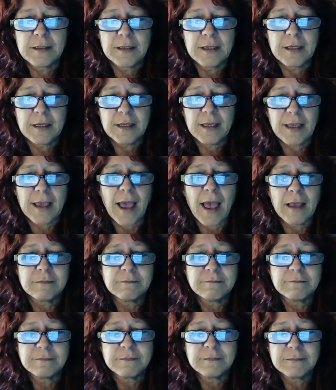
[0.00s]
yeah,
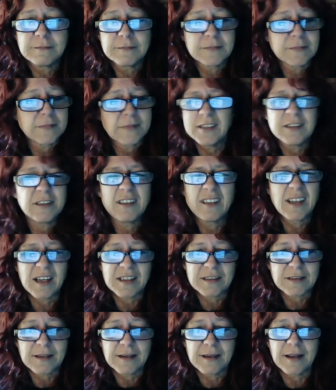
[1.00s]

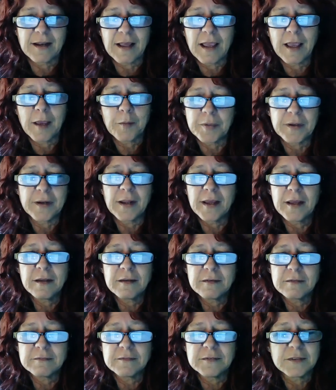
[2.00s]
not gonna happen, eh?
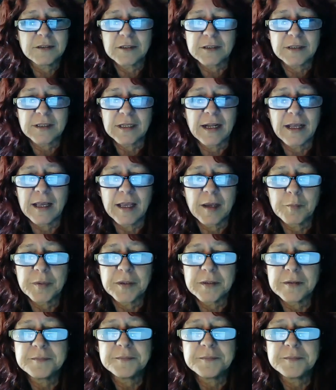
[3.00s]
Not gonna happen.